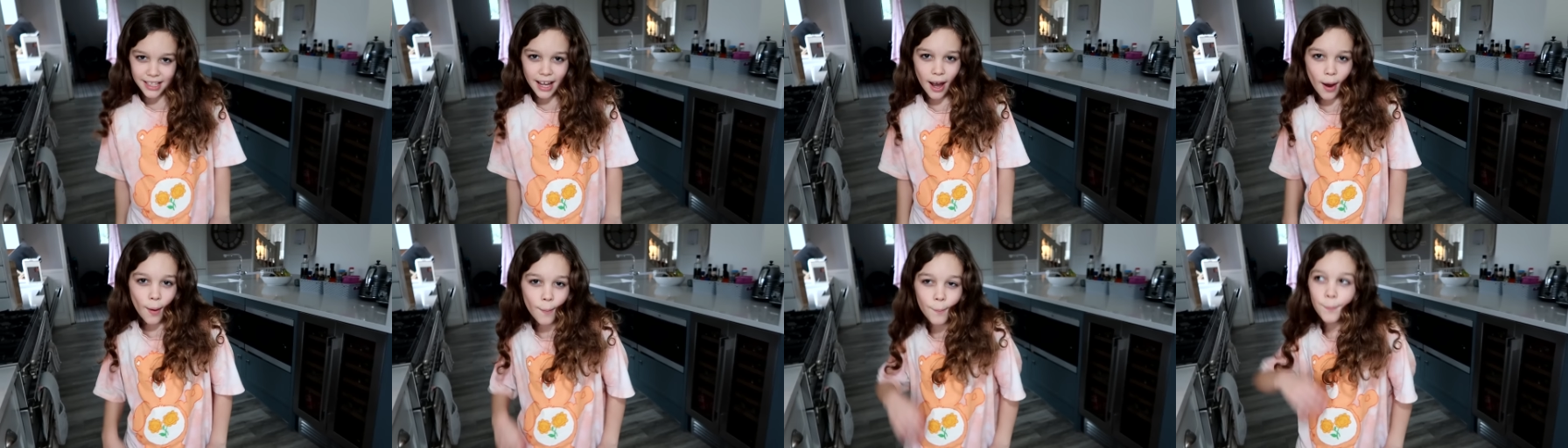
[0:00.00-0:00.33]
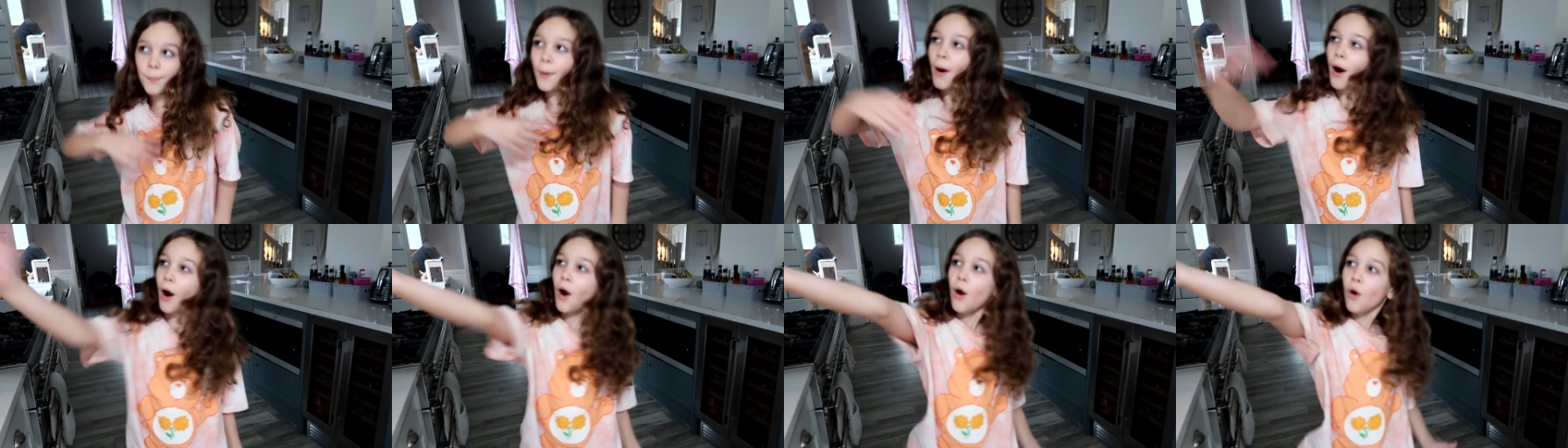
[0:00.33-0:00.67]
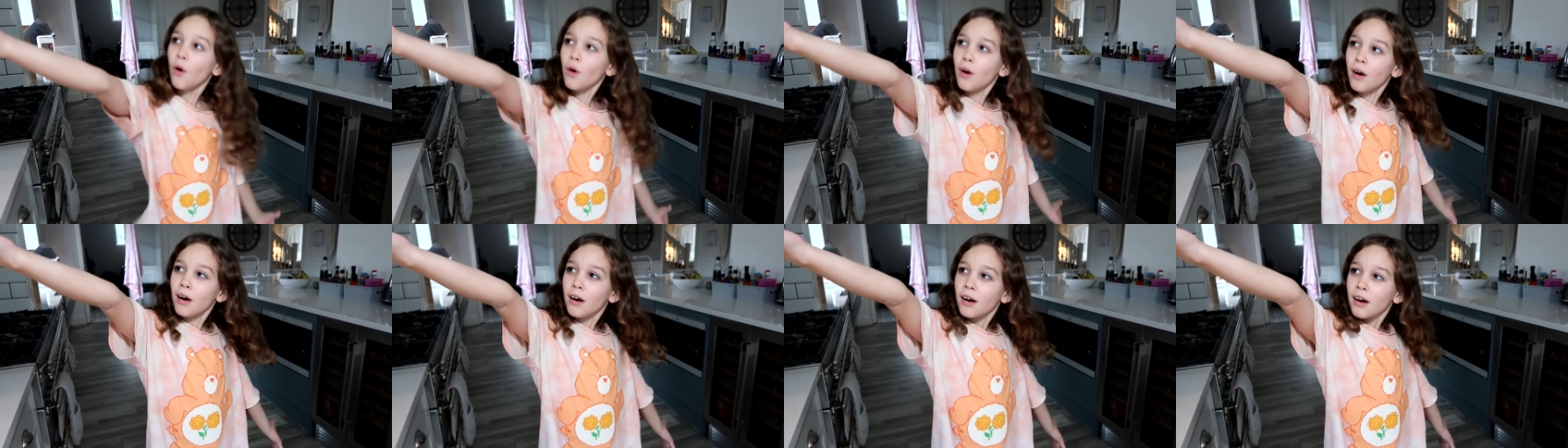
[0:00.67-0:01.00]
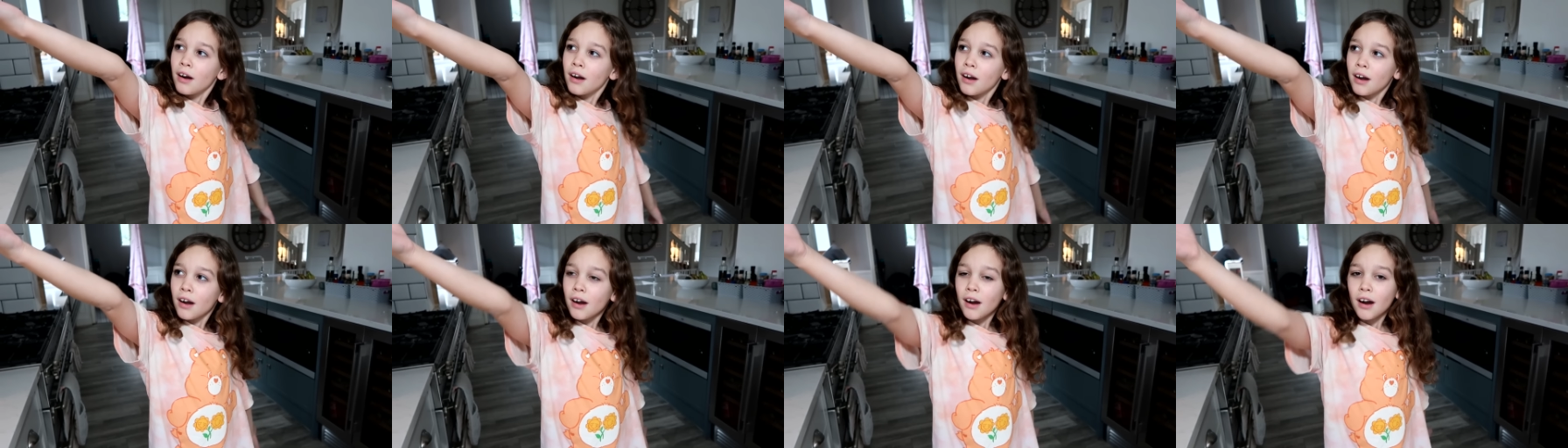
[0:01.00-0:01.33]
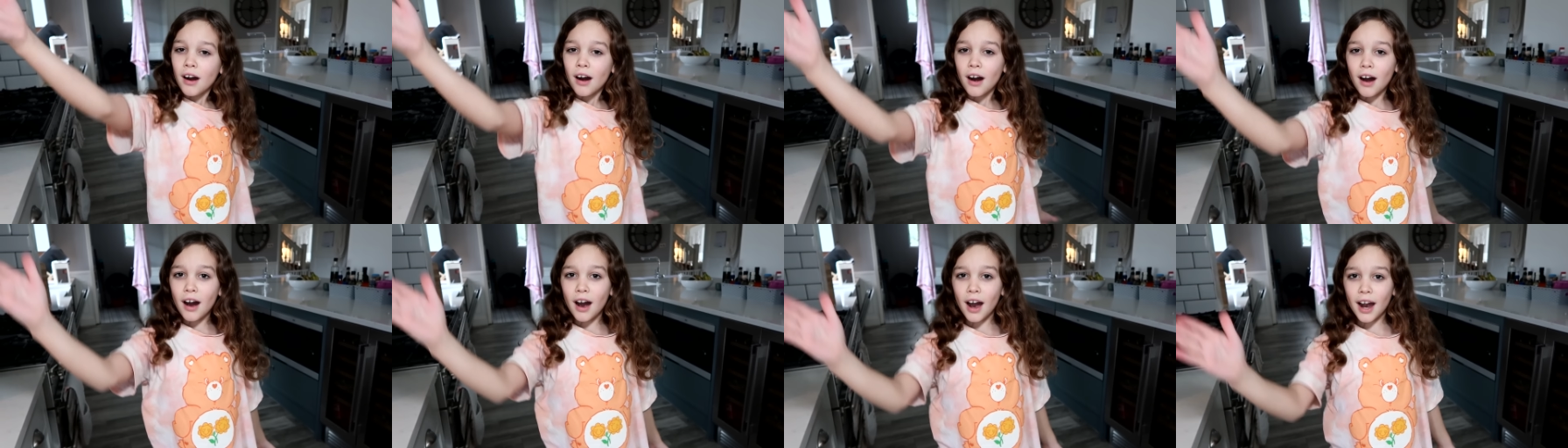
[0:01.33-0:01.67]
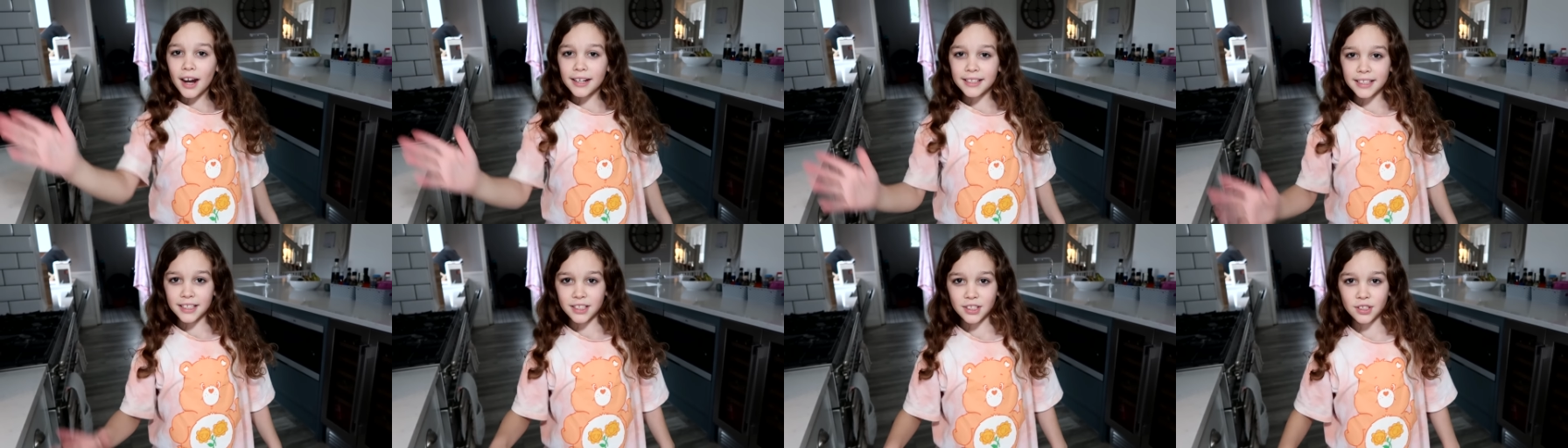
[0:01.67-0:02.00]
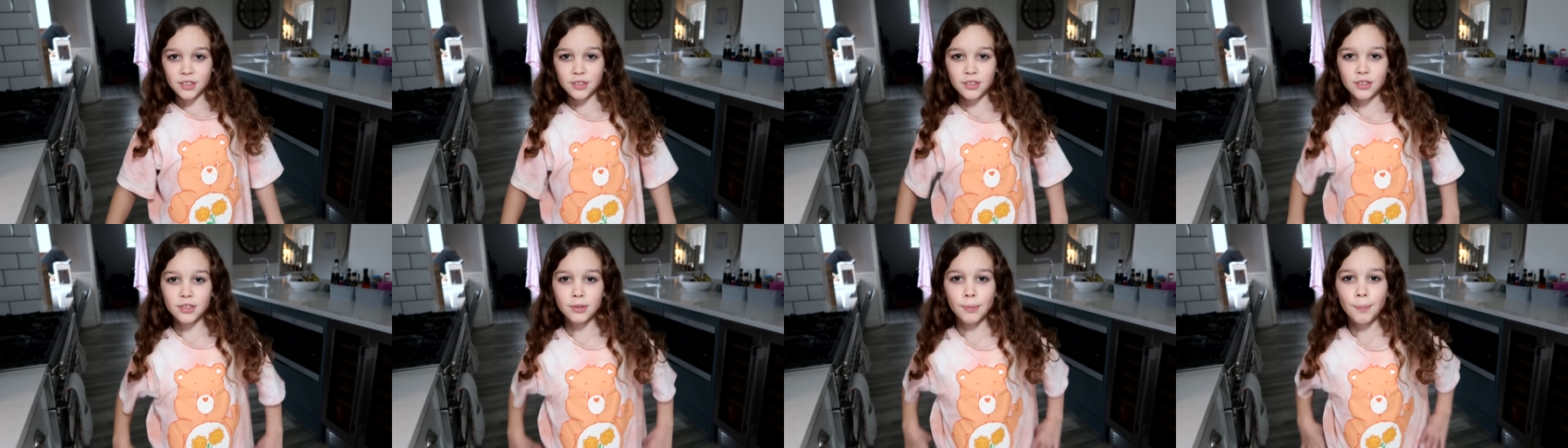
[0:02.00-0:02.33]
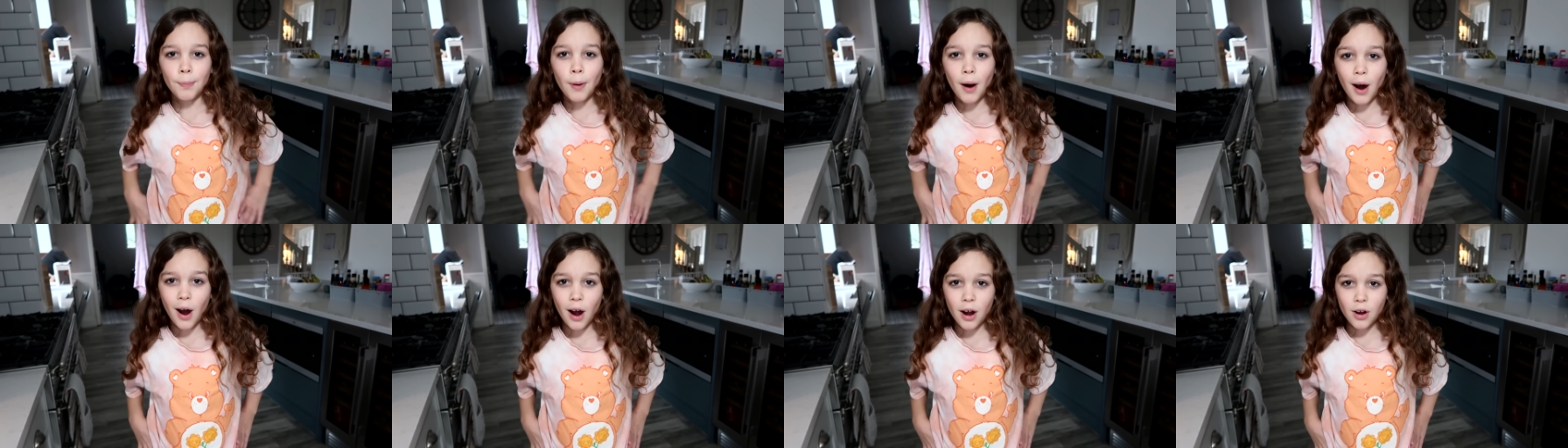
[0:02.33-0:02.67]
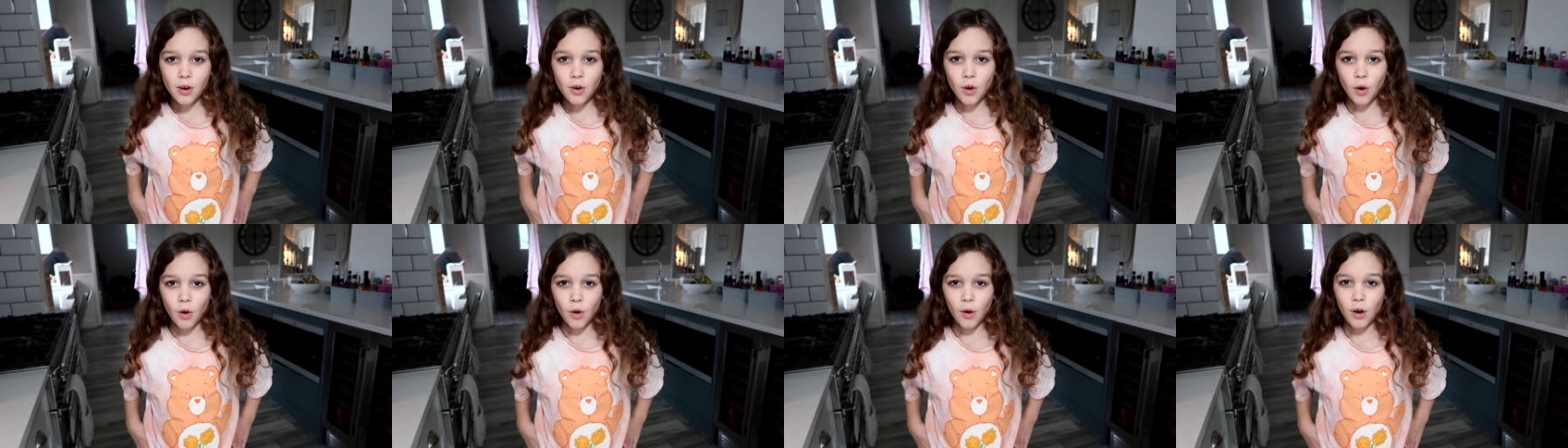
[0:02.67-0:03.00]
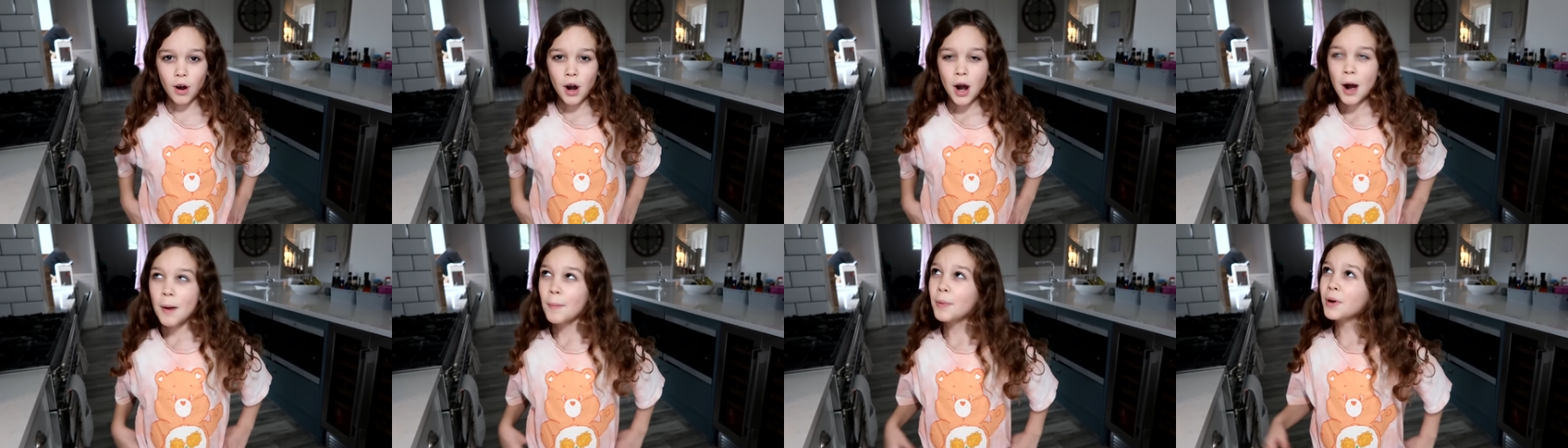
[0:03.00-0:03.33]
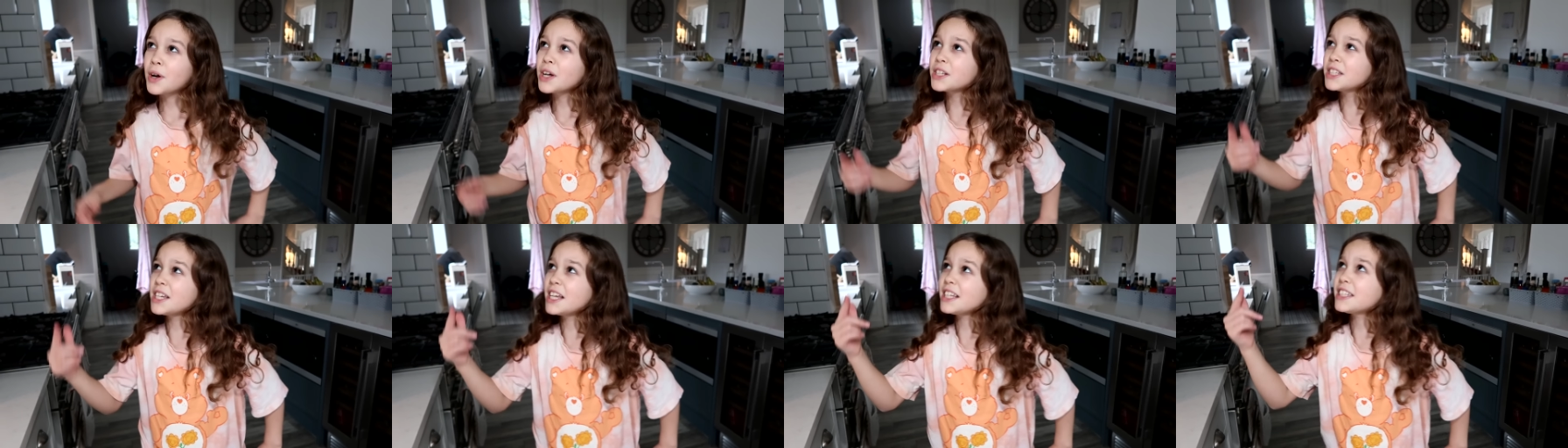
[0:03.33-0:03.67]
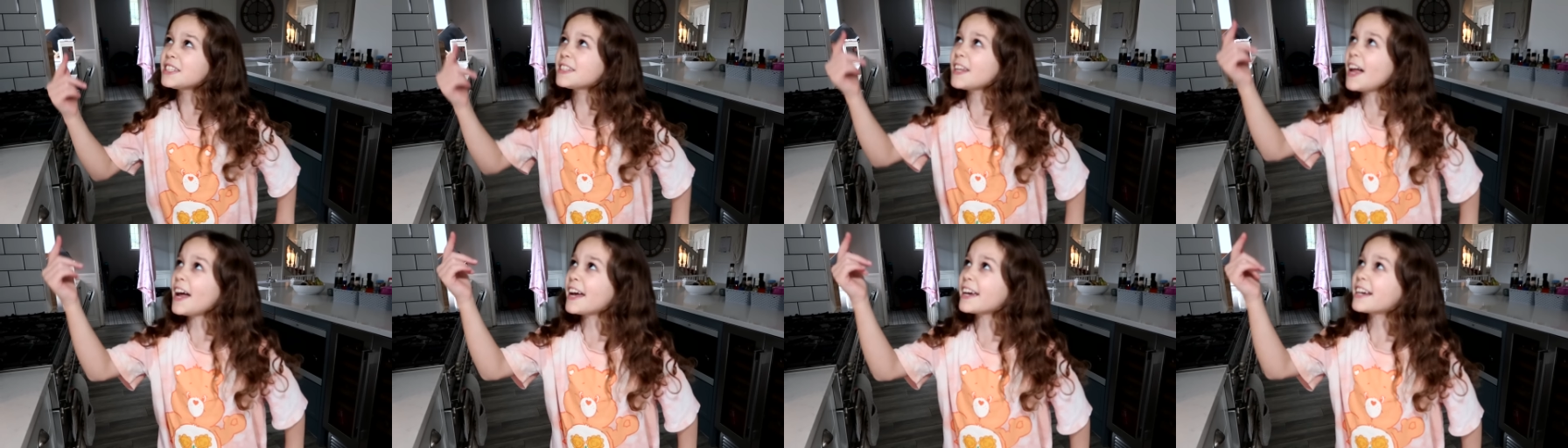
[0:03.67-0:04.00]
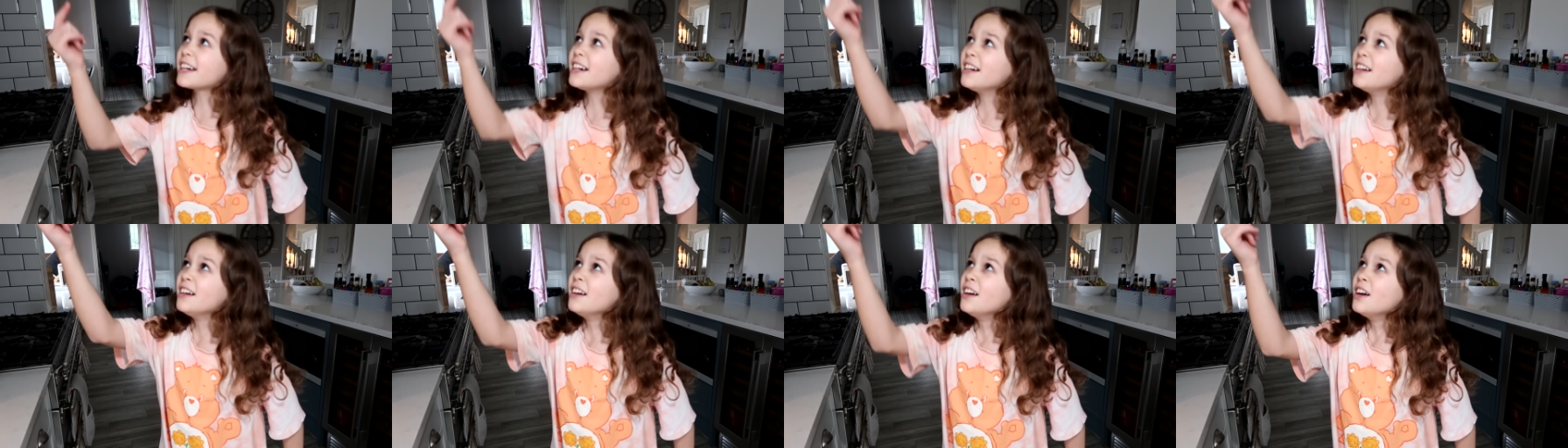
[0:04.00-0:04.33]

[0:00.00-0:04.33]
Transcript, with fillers: to get a bowl, I need to do some parkour because it's like